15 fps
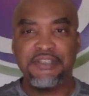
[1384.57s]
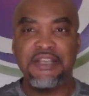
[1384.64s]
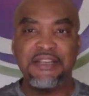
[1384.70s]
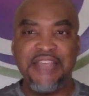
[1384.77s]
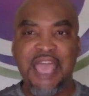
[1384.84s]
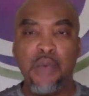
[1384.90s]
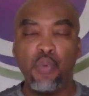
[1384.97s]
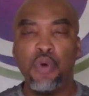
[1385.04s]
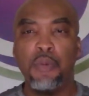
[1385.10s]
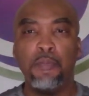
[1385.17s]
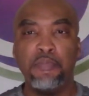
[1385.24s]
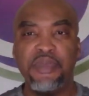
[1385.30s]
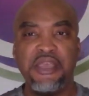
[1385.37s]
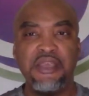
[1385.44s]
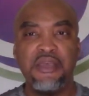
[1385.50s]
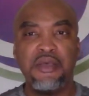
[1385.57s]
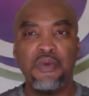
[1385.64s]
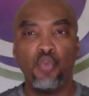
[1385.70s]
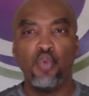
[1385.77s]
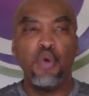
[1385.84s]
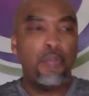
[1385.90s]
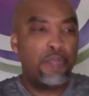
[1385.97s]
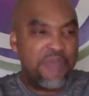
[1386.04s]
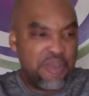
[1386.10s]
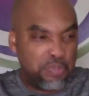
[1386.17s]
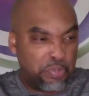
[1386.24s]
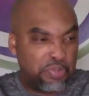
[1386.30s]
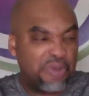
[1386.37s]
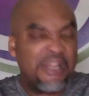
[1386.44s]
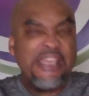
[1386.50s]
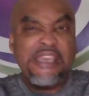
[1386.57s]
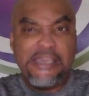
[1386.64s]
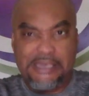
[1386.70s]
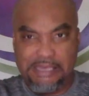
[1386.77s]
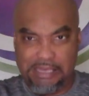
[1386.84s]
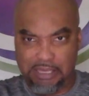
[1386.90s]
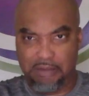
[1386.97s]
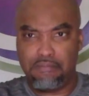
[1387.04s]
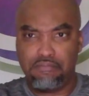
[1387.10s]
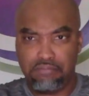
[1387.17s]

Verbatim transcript: today will be bleak